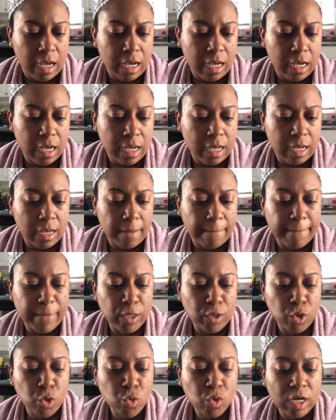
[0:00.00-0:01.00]
uh,
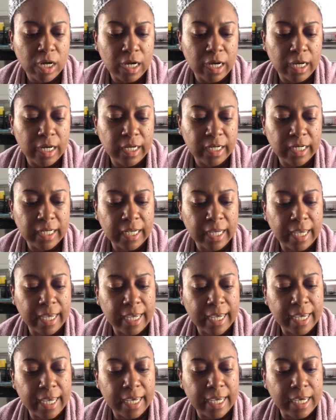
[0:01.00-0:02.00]
Manuka Honey
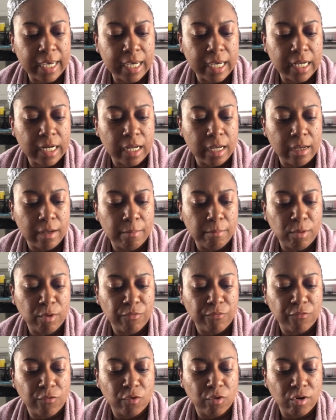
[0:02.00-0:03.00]
and
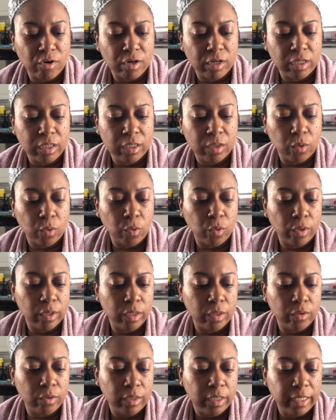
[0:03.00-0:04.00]
Mafura
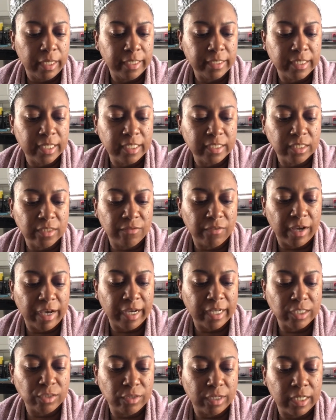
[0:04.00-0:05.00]
Oil Intensive
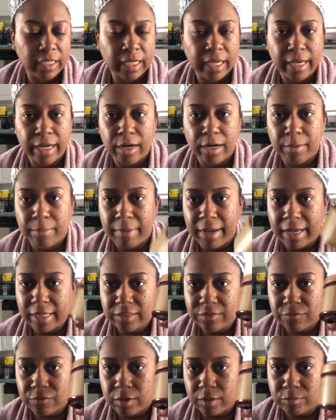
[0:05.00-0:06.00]
Hydrating Hair
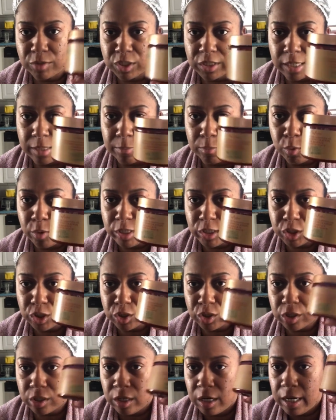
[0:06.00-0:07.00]
Mask from Shea
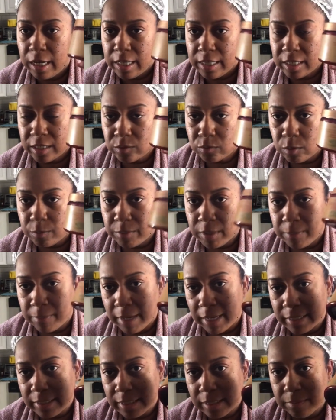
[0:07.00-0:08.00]
Moisture. This will be
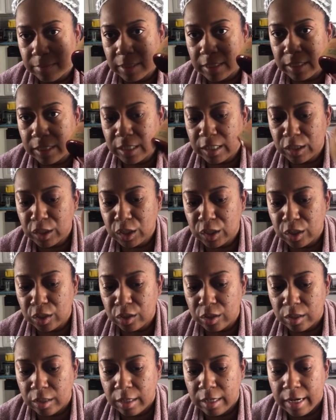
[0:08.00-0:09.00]
my deep
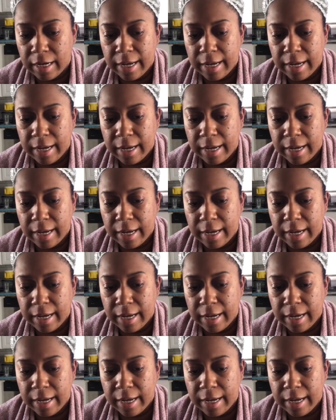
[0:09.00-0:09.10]
conditioner.